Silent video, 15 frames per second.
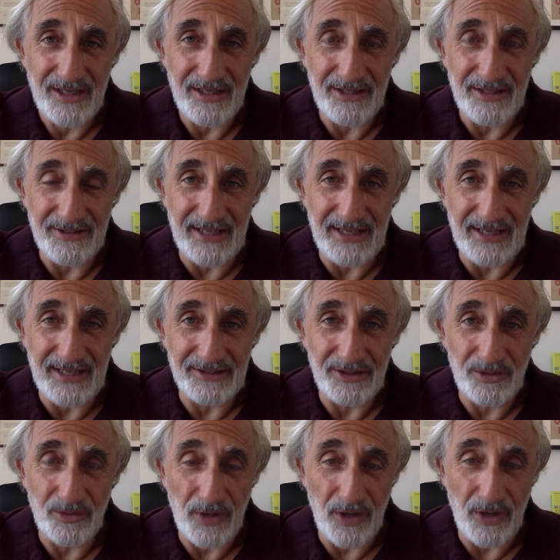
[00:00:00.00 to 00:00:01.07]
in that
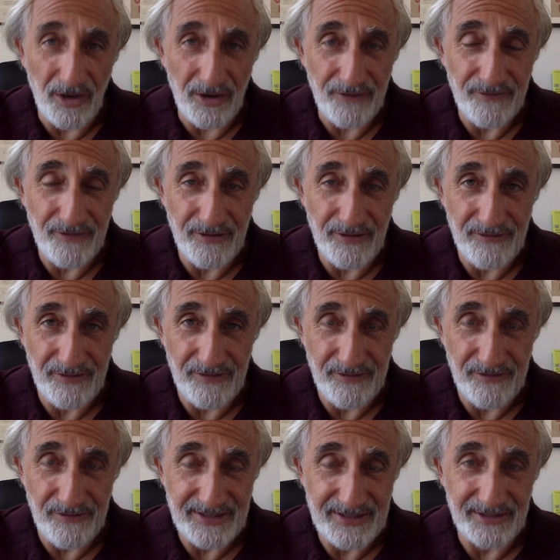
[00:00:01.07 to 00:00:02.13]
we are very, very
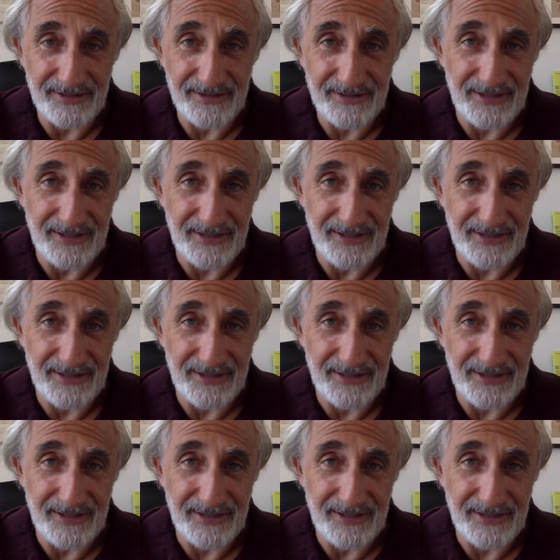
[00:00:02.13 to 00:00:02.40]
vested.